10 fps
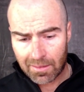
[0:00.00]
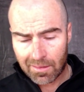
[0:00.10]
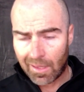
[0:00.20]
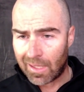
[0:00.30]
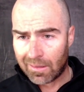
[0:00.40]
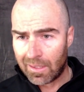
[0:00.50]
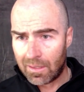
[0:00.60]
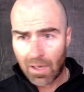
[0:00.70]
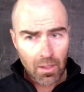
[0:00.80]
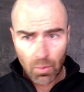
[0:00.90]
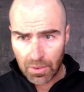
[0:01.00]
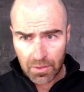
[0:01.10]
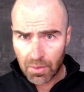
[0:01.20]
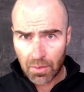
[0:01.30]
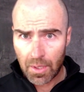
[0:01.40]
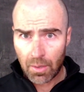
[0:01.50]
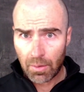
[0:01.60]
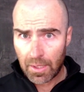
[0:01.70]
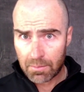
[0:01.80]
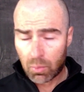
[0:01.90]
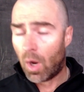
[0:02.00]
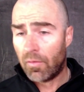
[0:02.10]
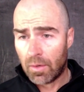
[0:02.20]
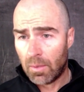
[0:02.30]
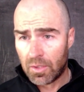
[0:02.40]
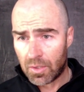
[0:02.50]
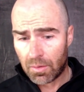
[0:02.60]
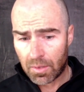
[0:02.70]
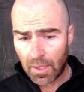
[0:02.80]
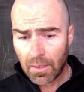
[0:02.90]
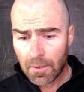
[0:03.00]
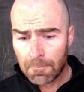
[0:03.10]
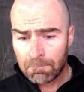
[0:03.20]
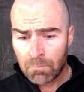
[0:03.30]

it's likely not going to turn out as profitable as you think.